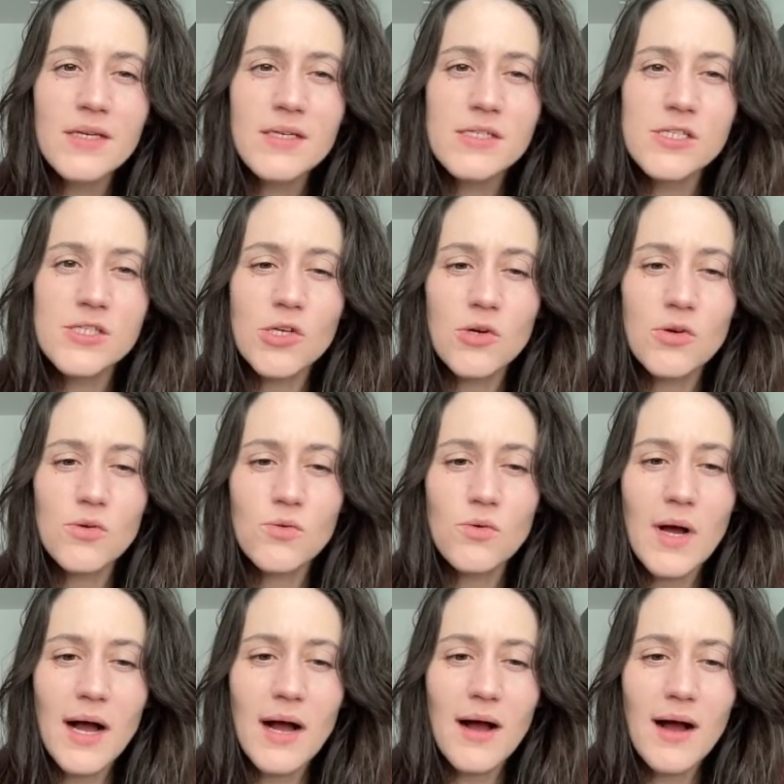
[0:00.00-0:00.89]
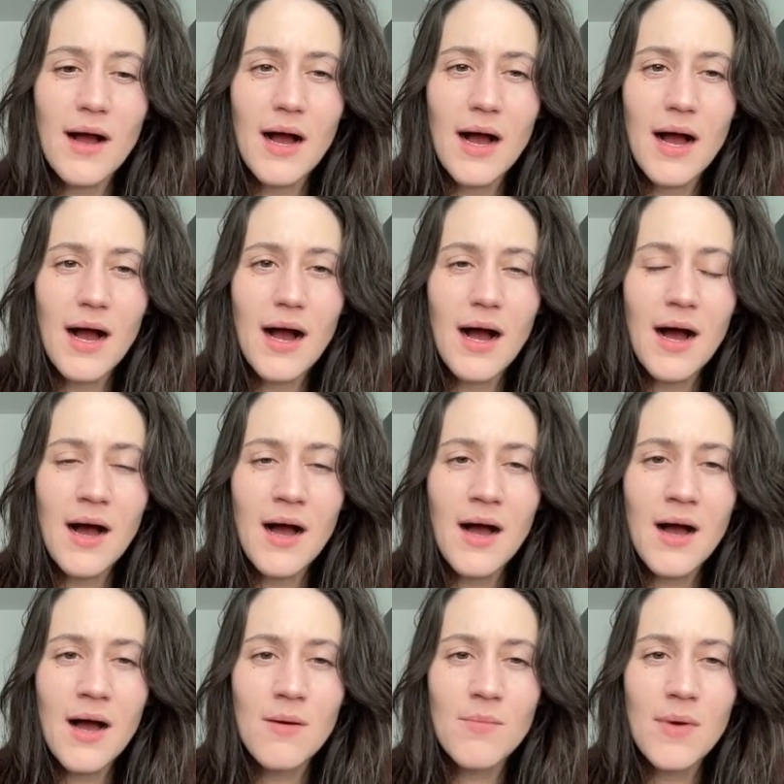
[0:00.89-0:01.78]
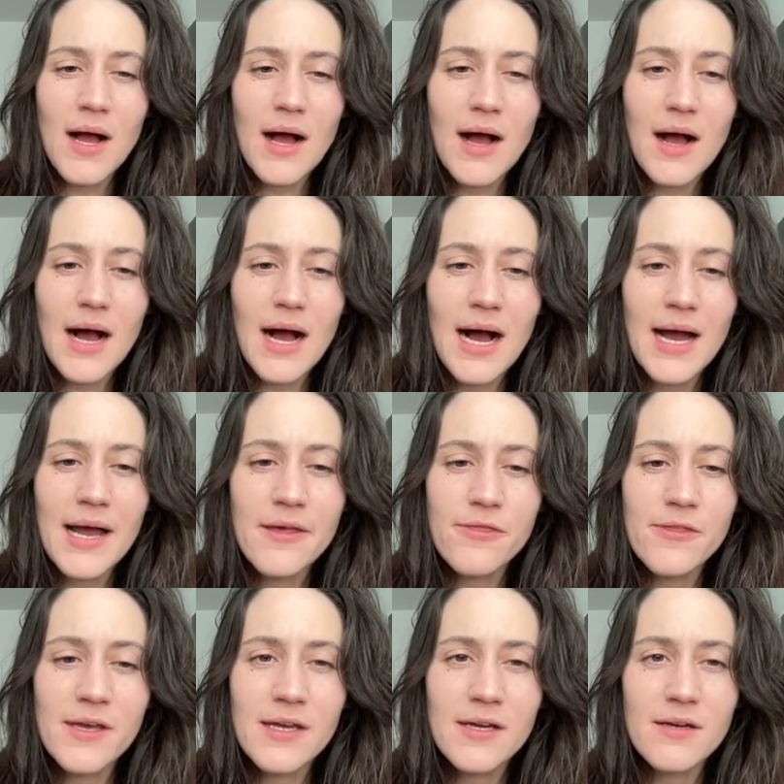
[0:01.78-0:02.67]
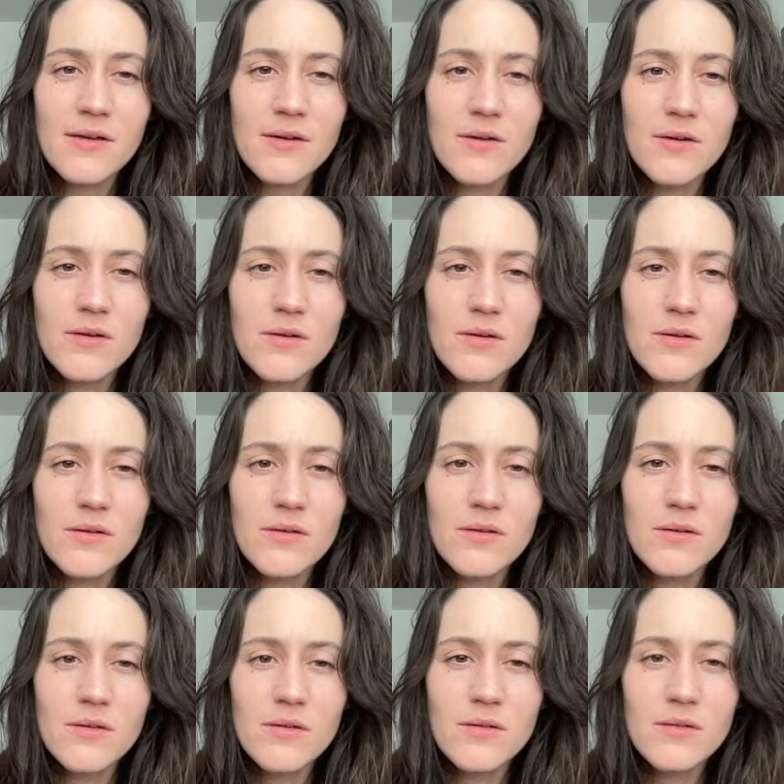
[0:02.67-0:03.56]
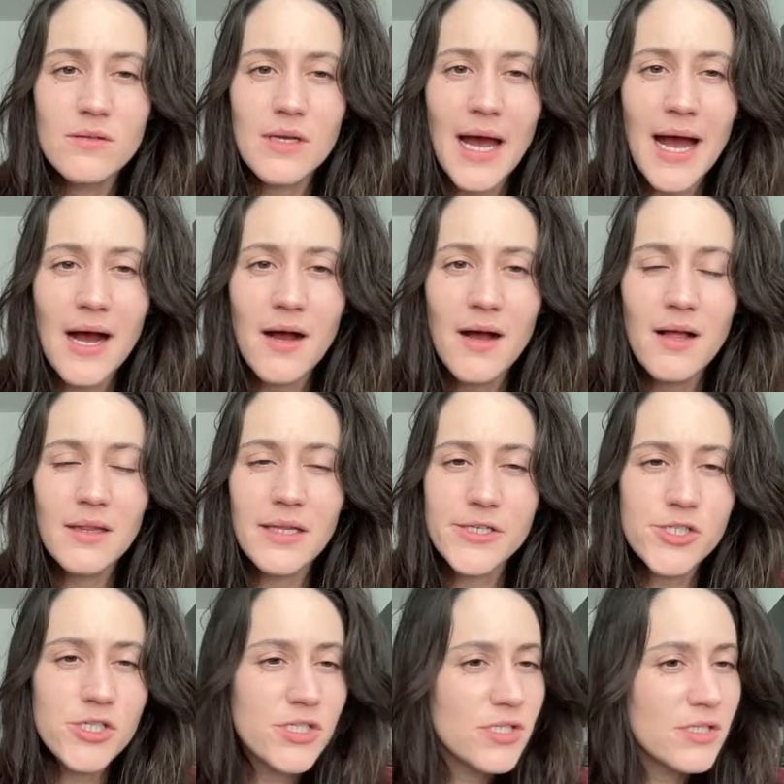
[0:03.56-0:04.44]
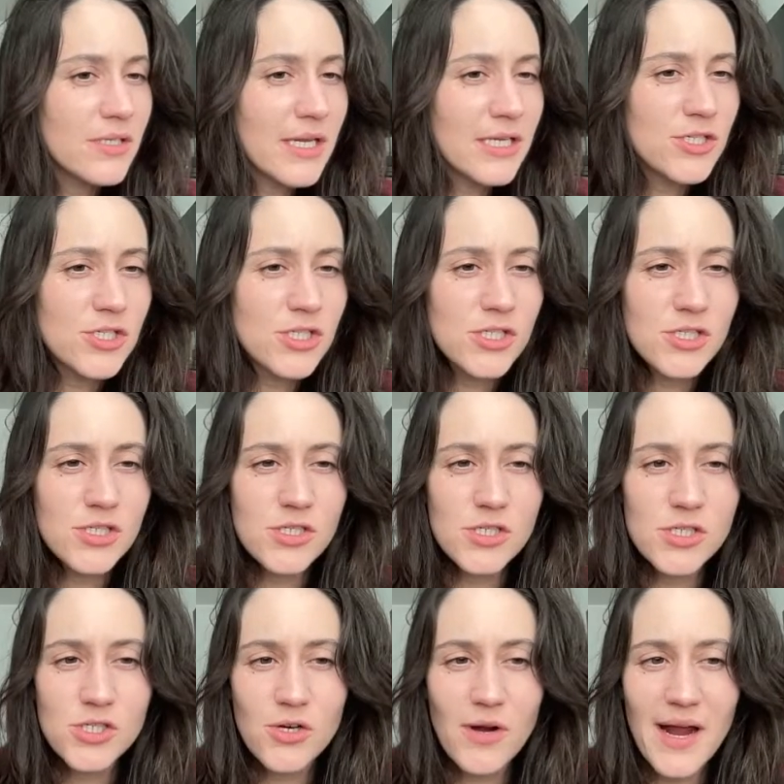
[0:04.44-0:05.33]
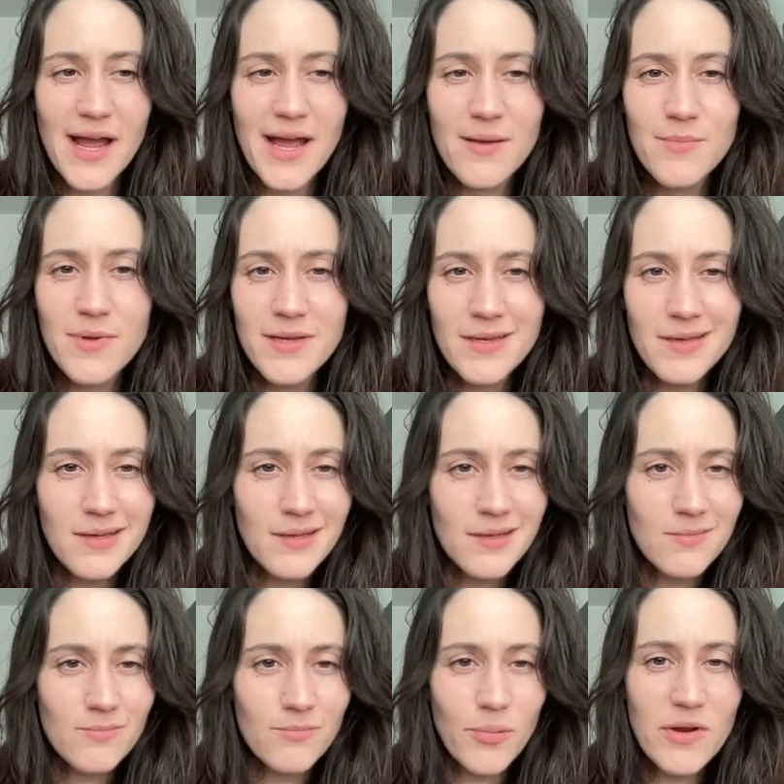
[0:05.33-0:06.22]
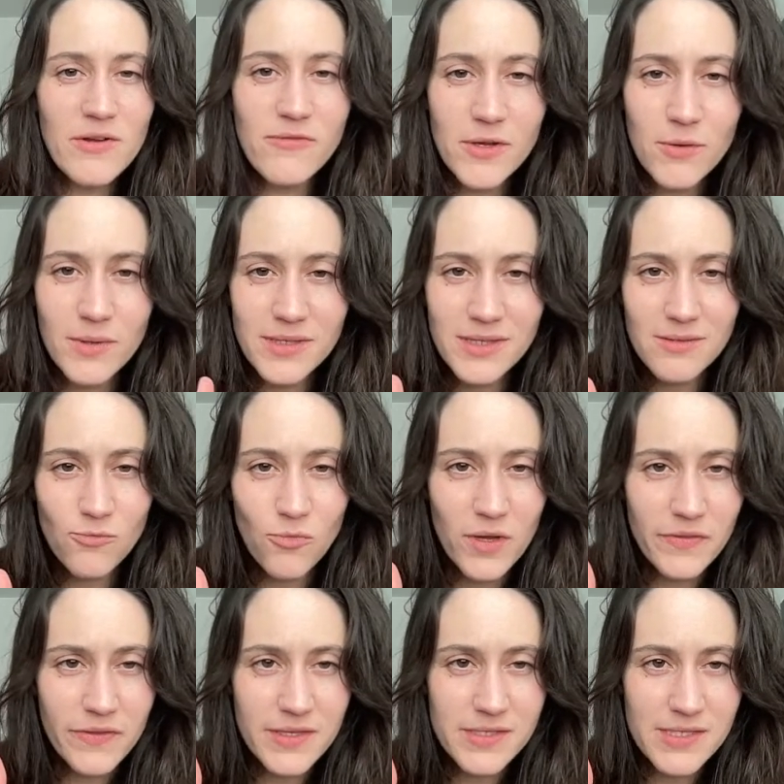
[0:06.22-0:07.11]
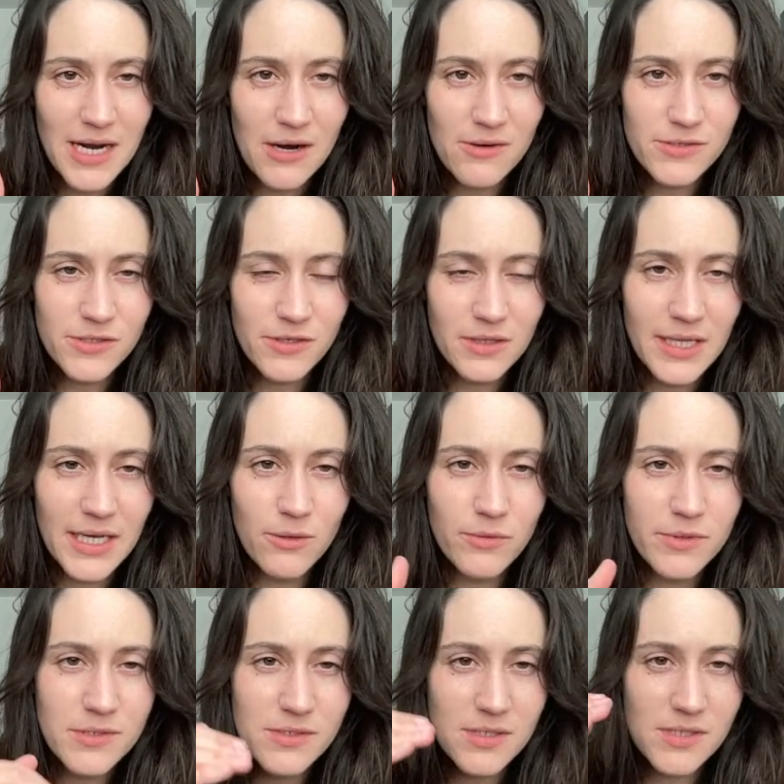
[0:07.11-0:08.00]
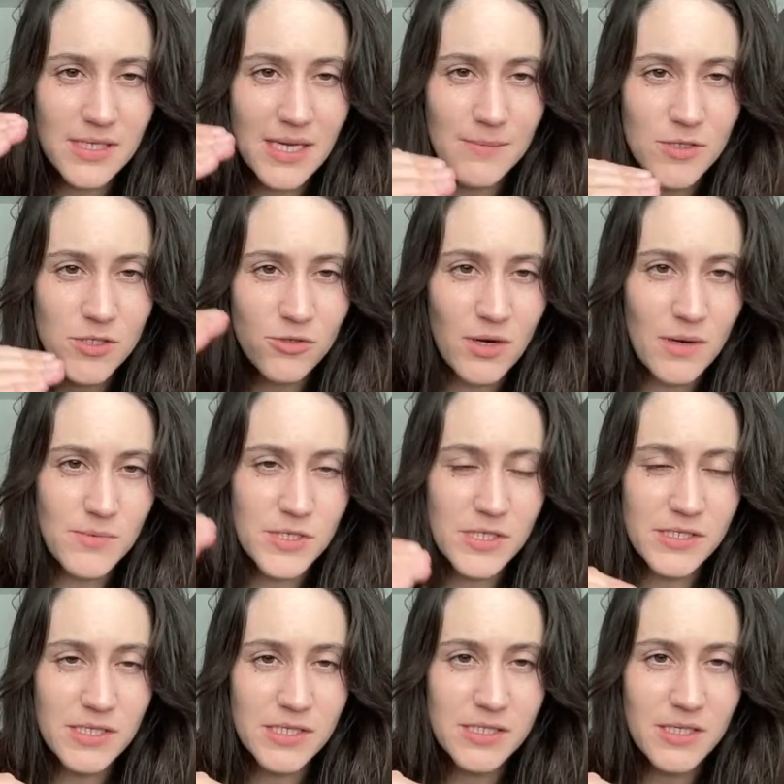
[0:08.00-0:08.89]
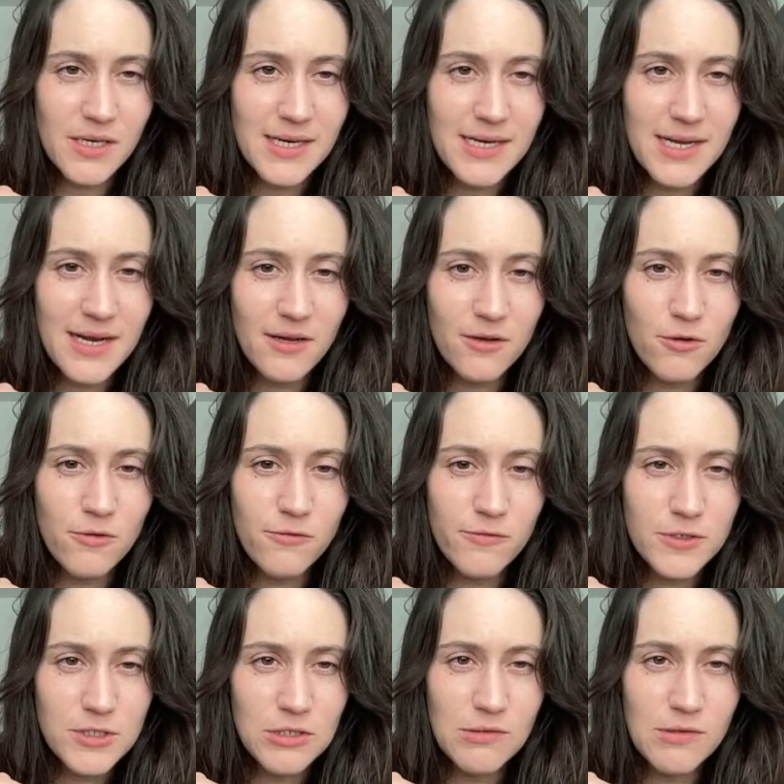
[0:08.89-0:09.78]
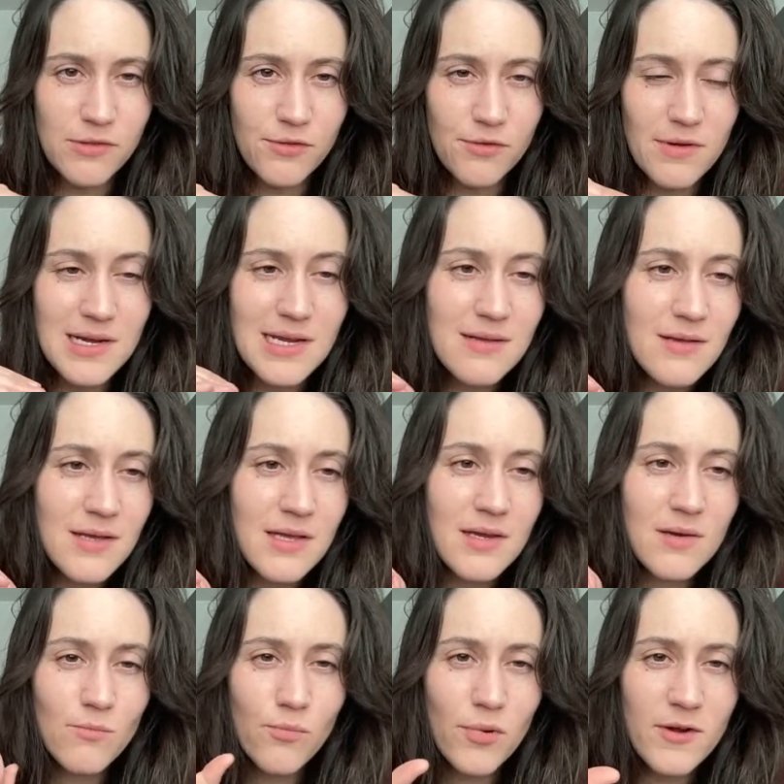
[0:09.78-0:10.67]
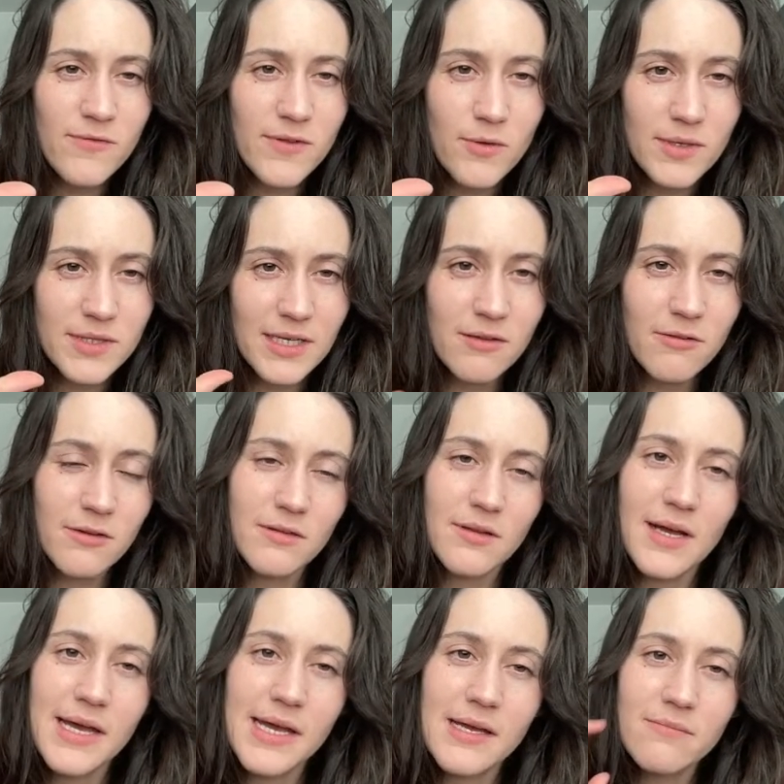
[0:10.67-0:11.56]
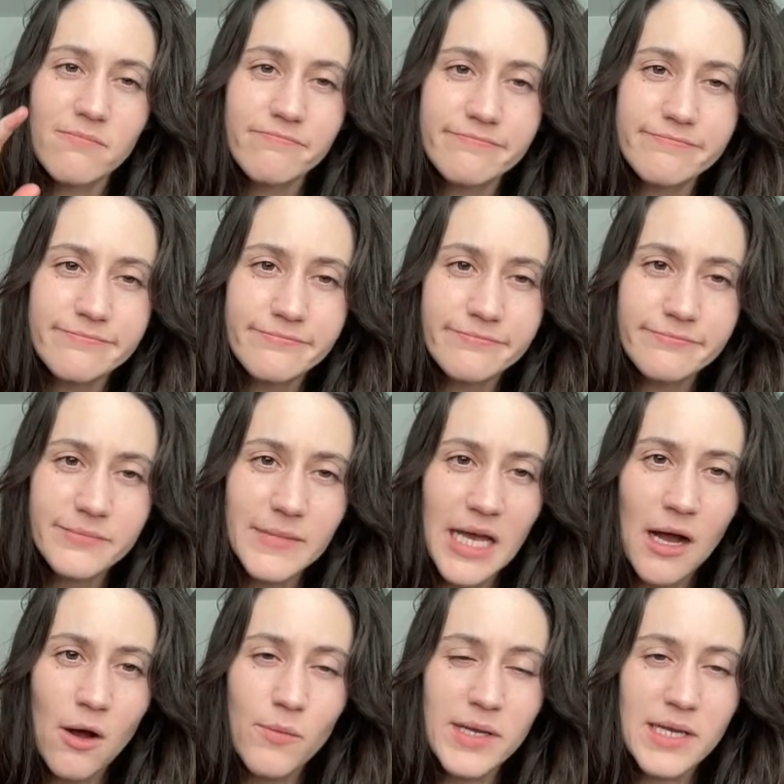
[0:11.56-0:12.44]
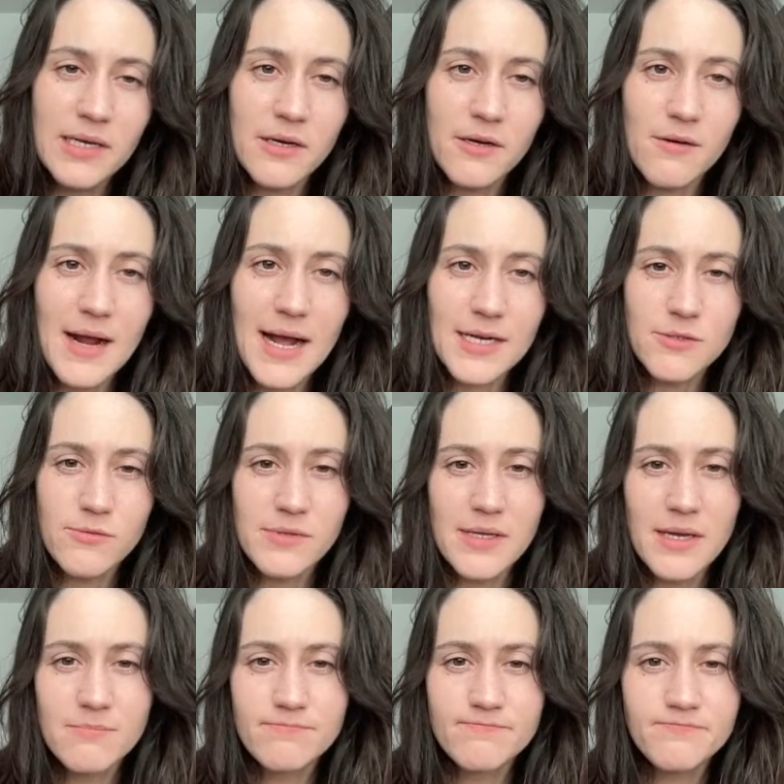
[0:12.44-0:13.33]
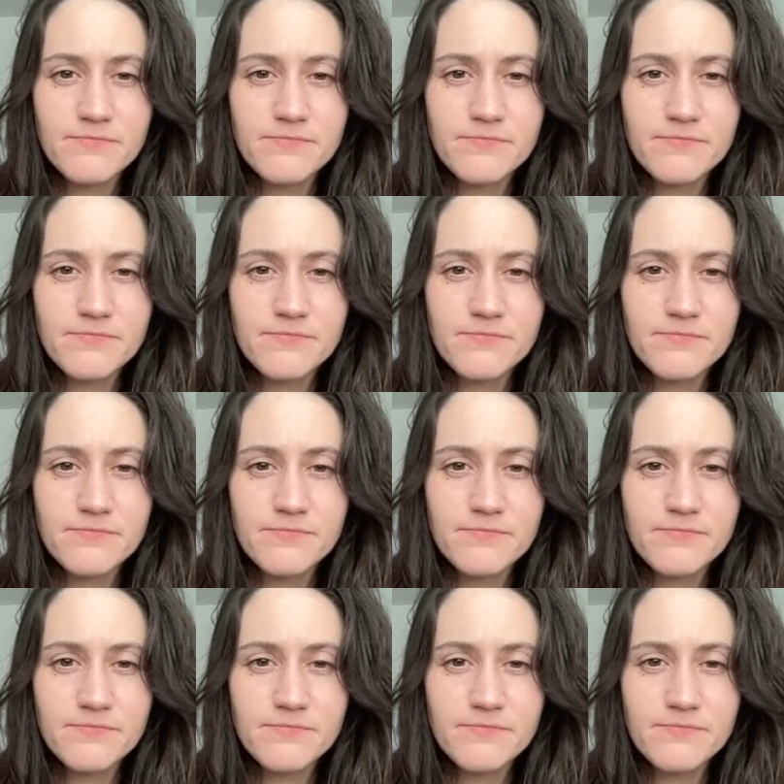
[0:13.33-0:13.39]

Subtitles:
So, I think let's just describe briefly what these towers look like. We'll use the same description since they're identical for 2 and 3. Briefly what they look like, how we can interact with them.